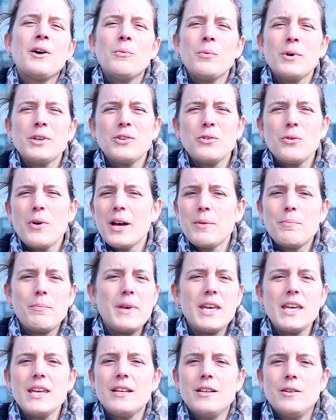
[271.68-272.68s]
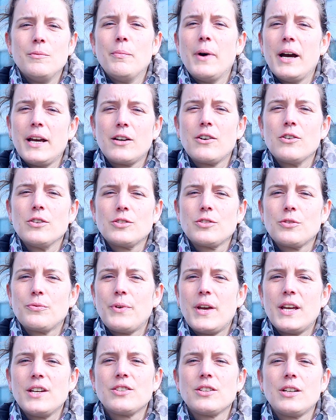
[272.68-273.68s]
What do I mean by
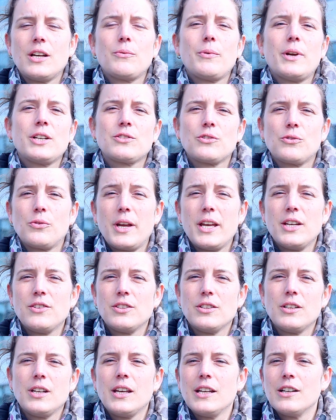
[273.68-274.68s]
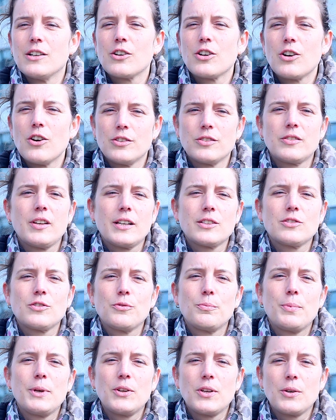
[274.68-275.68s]
conservation and restoration in the context
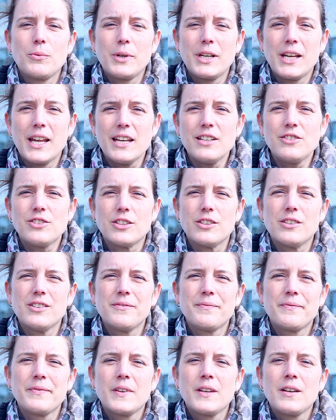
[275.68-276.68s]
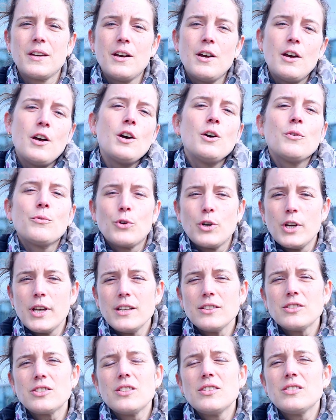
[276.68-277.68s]
of building with nature? For
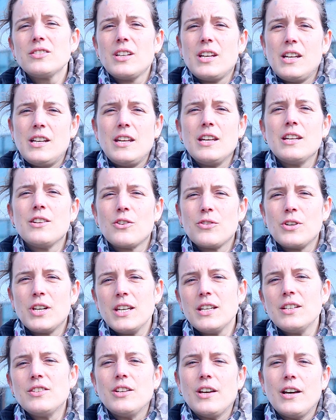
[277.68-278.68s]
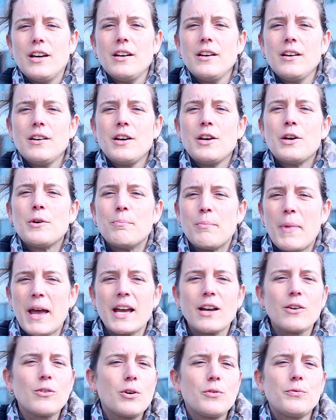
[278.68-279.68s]
instance, in Indonesia,
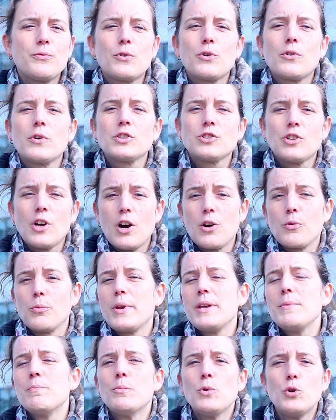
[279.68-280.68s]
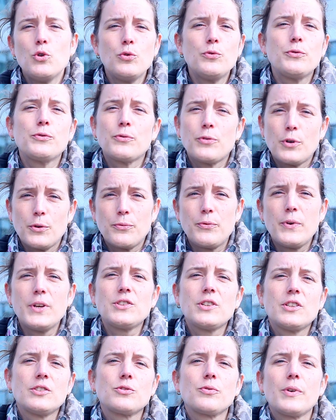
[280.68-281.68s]
mangrove forests are removed for
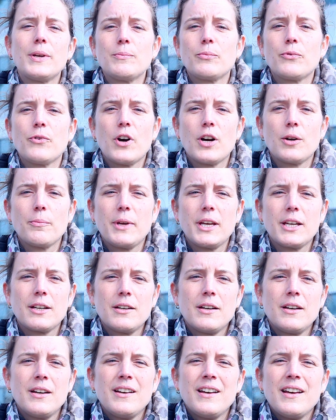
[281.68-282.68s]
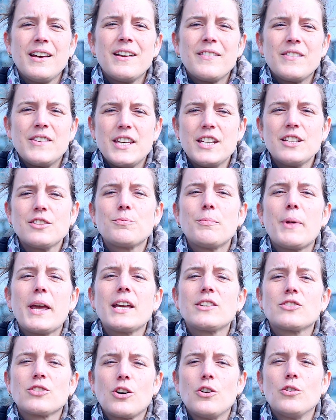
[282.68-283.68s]
fish and shrimp farming. This
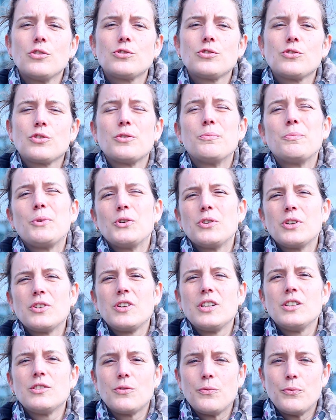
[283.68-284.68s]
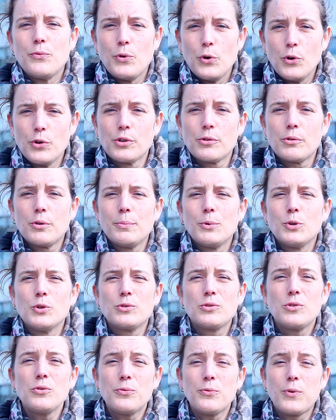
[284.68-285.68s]
makes coastal communities
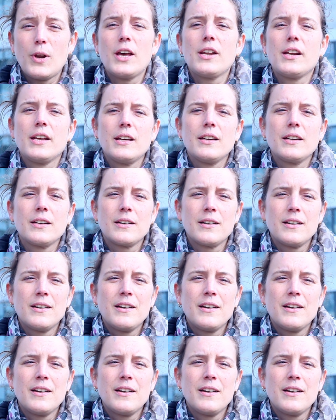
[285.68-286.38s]
vulnerable to flooding.